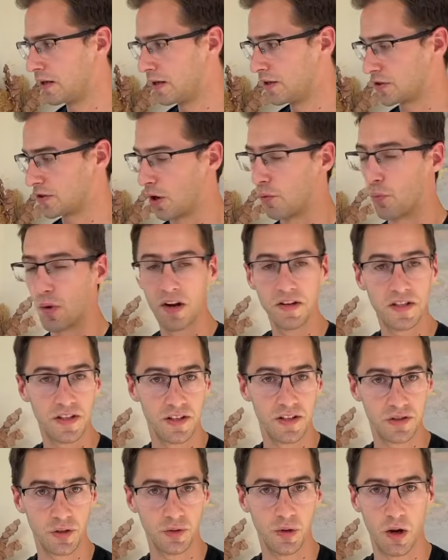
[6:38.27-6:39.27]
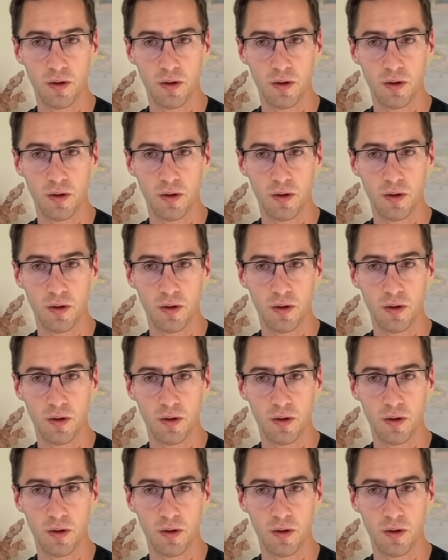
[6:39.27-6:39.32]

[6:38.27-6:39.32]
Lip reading: So when I did this on